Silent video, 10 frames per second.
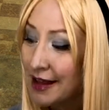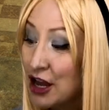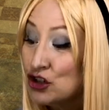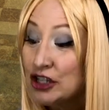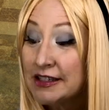
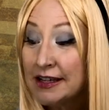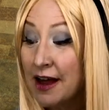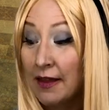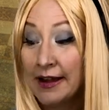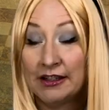She did
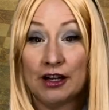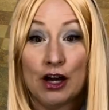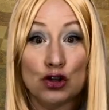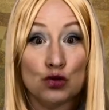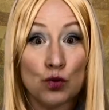not like to
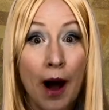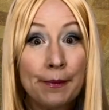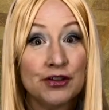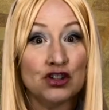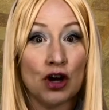drop
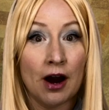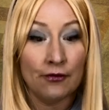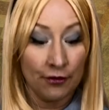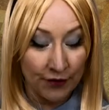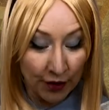the jar
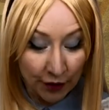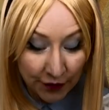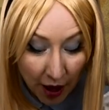for fear of